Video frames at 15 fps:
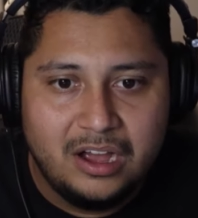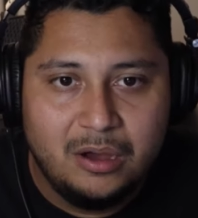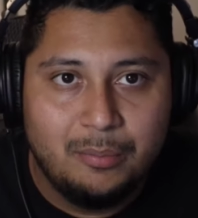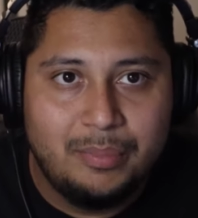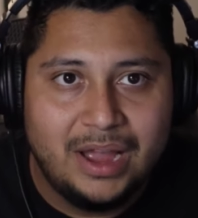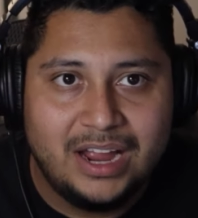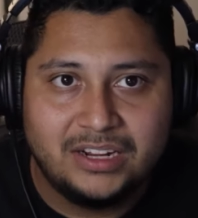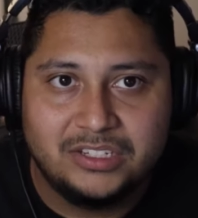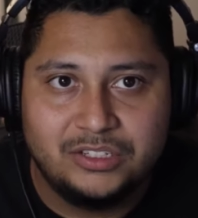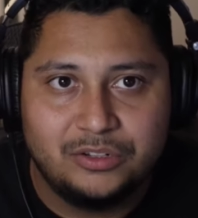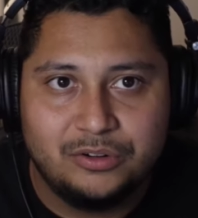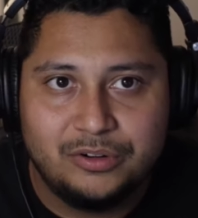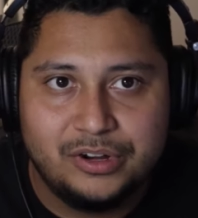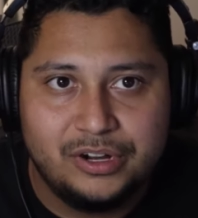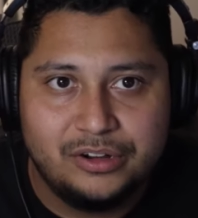
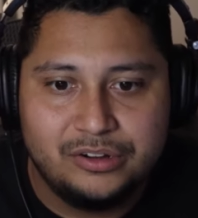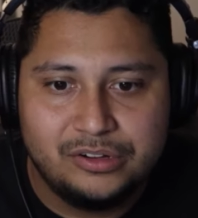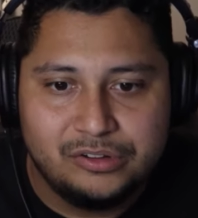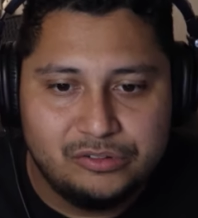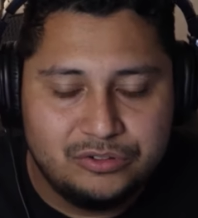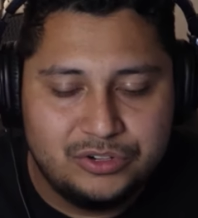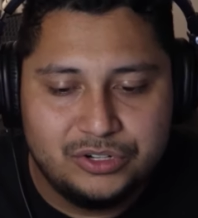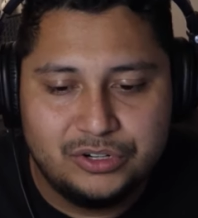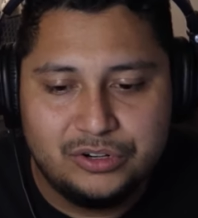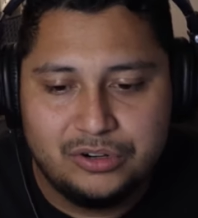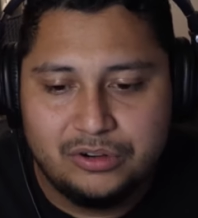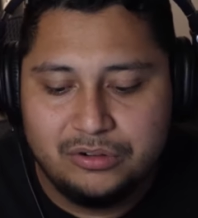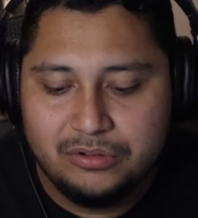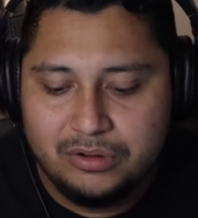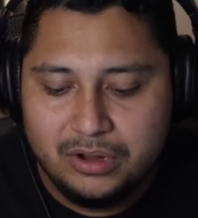backstory on
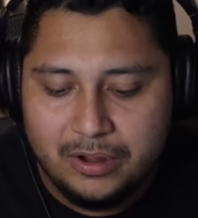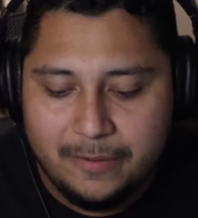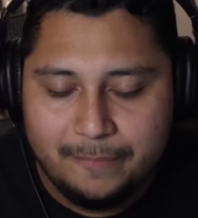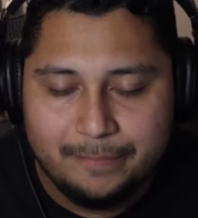Gojo,